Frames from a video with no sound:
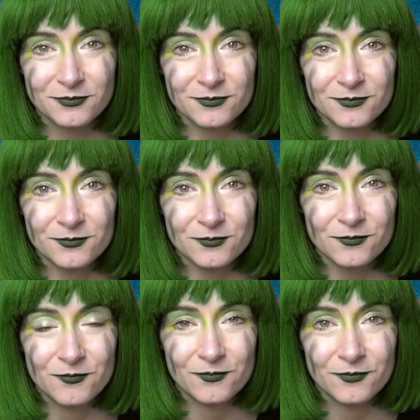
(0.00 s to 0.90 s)

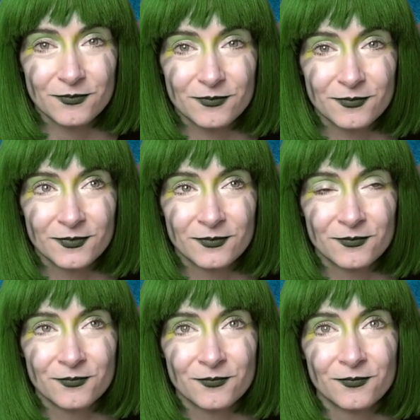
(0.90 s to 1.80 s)

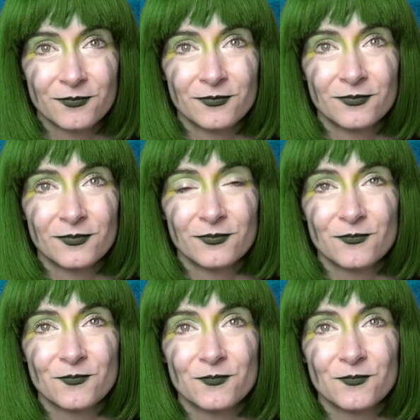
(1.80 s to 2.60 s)
(silence)